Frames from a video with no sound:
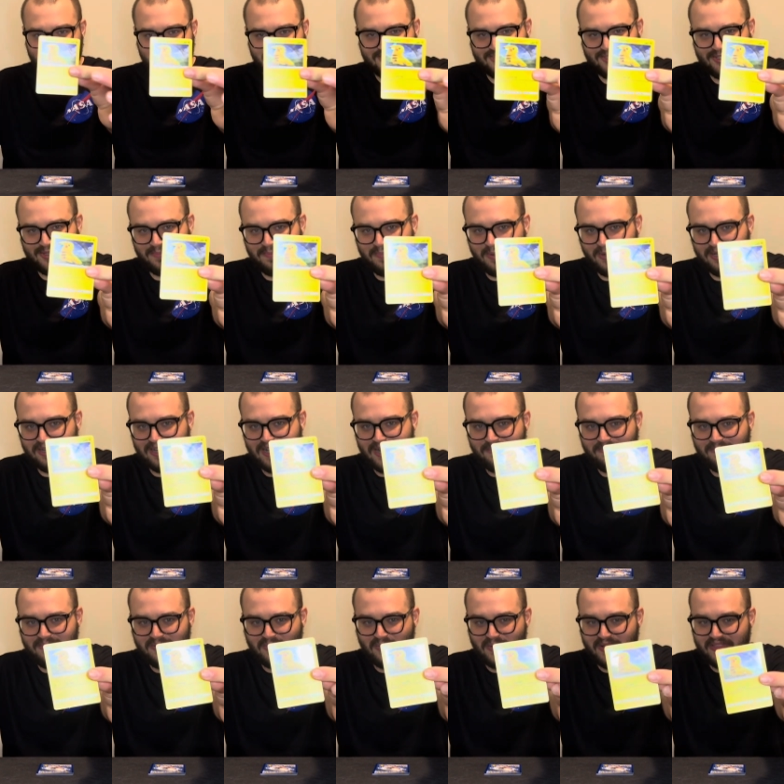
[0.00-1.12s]
to pull
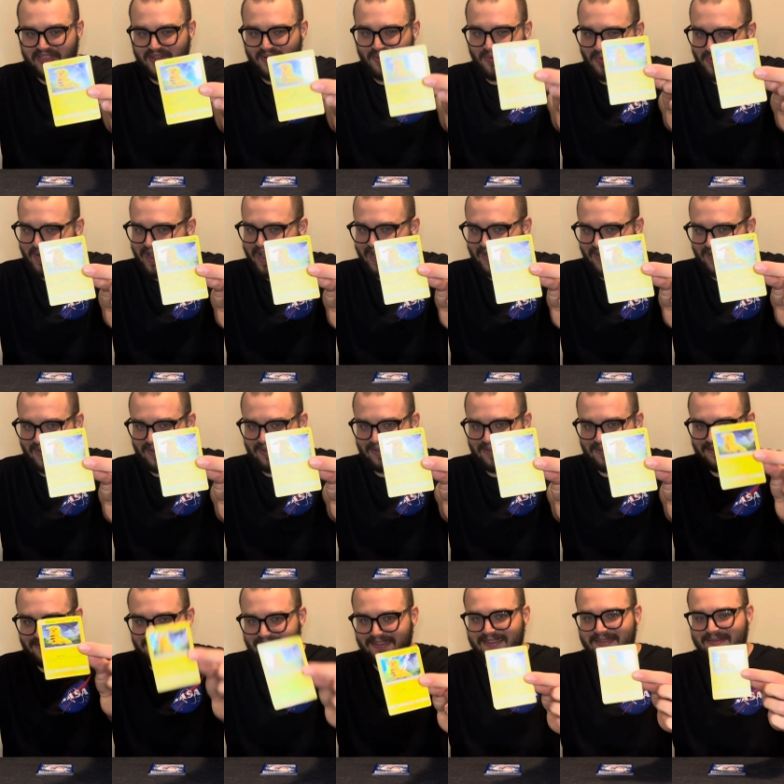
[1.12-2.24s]
up with a rare
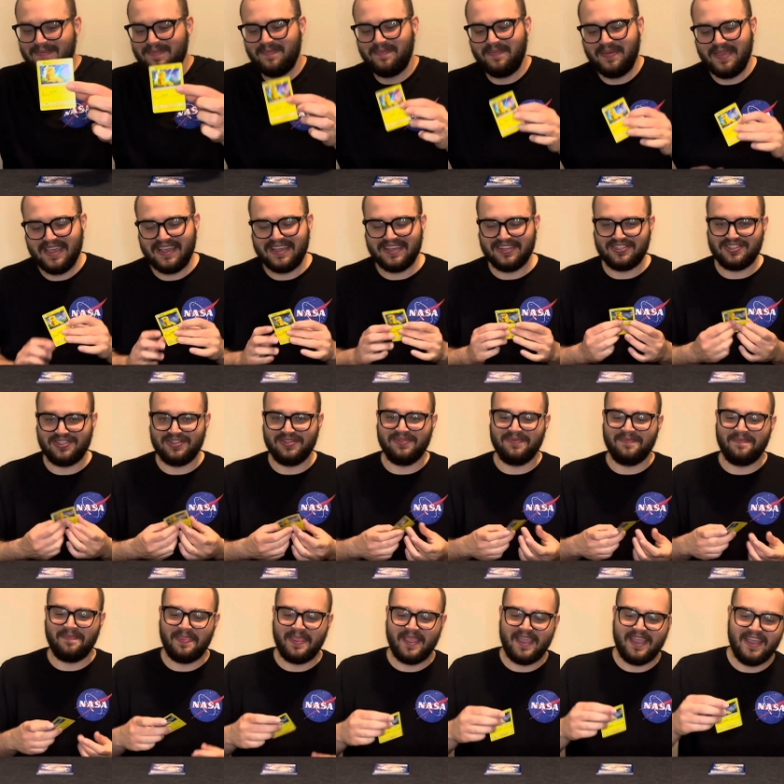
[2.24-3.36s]
Pikachu.
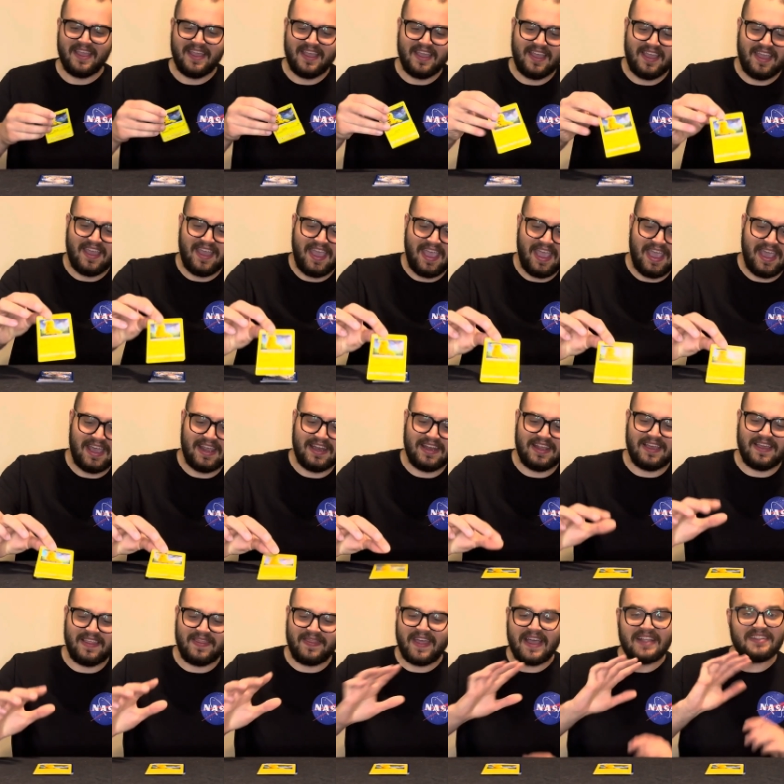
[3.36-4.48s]
And
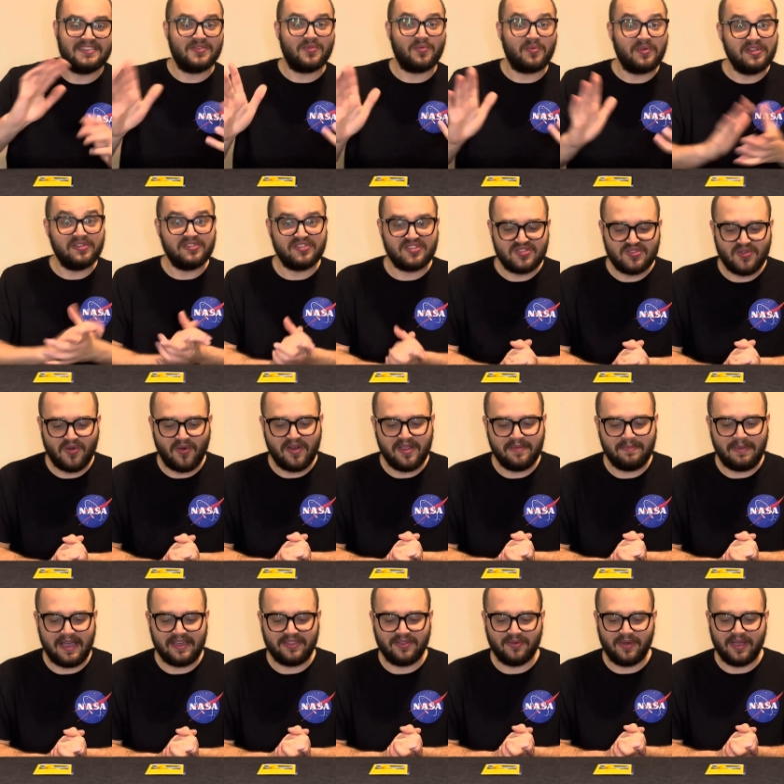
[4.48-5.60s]
that's a real story,
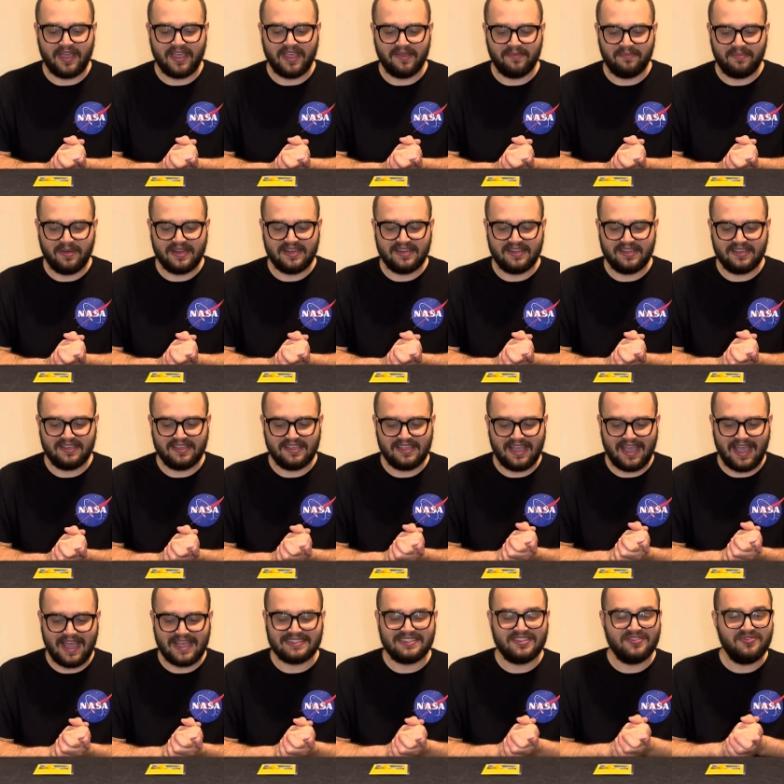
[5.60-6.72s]
by the way. But
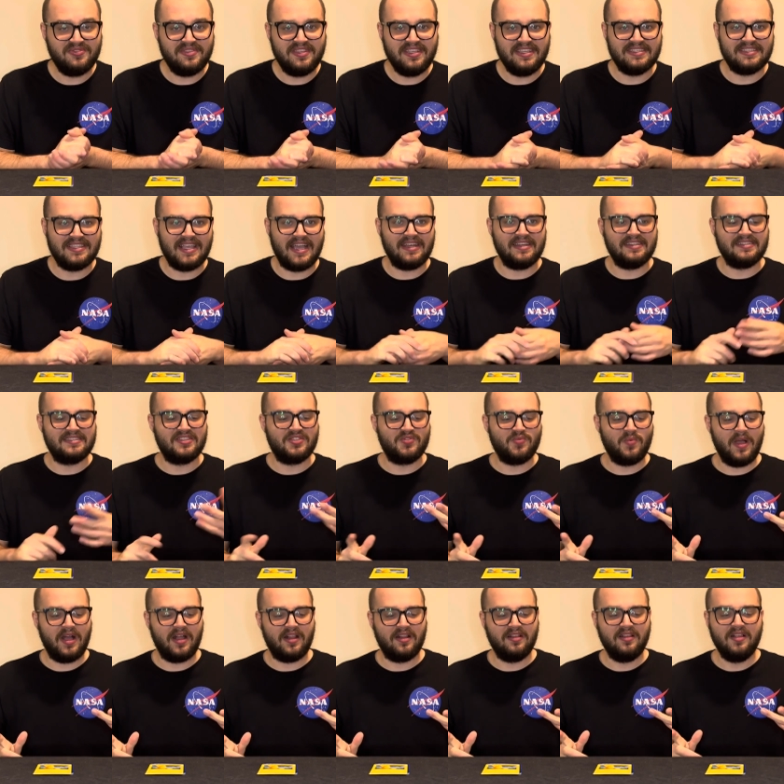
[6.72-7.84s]
as interesting as that is as
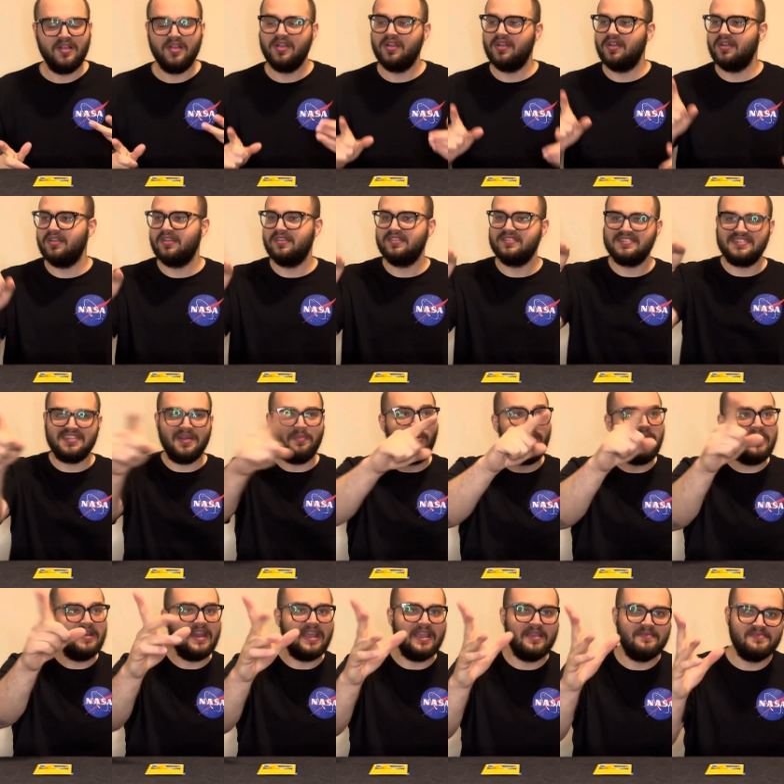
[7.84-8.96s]
well, someone
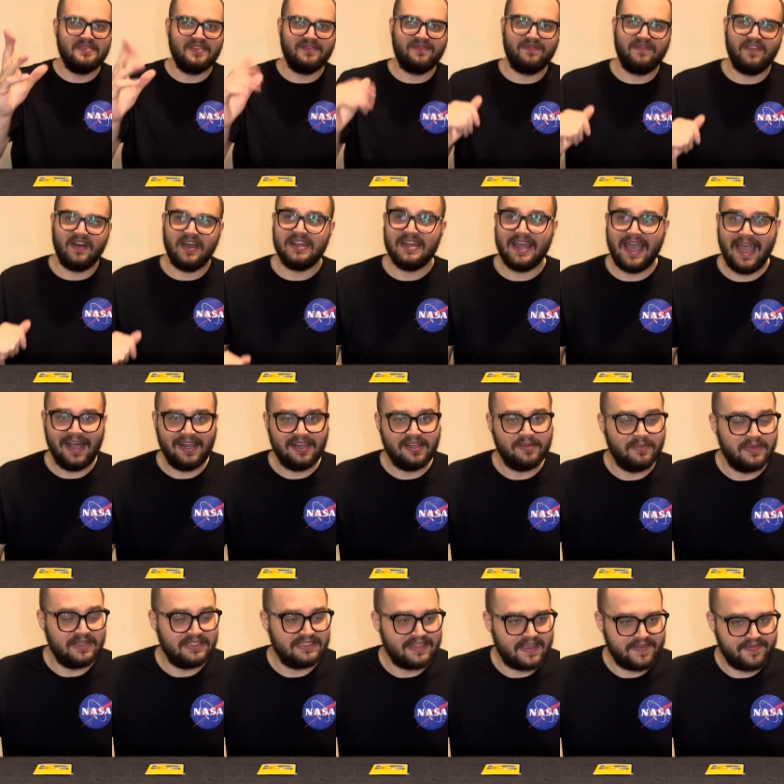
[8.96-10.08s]
named an
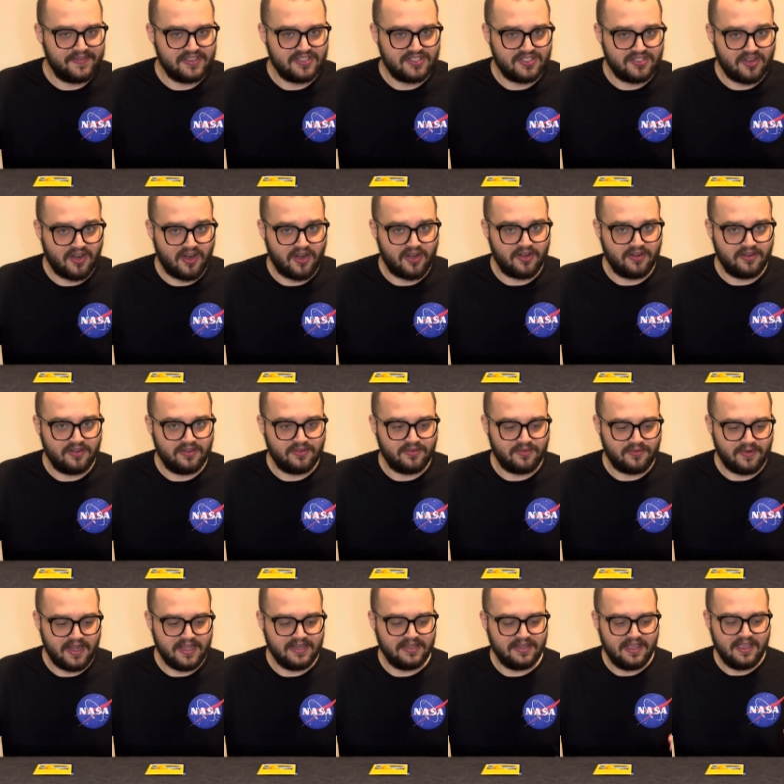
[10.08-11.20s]
element at the start,
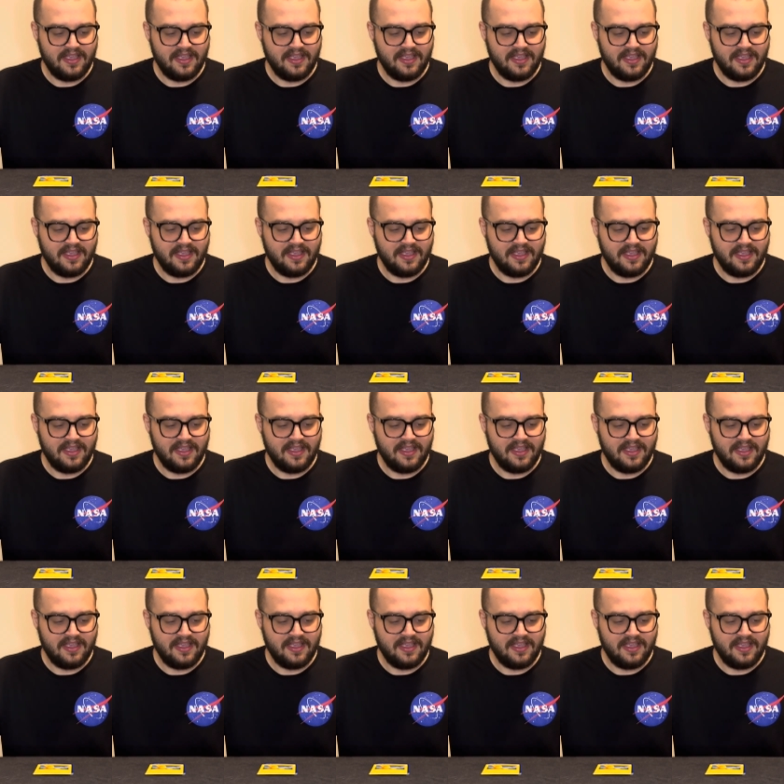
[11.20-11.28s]
right?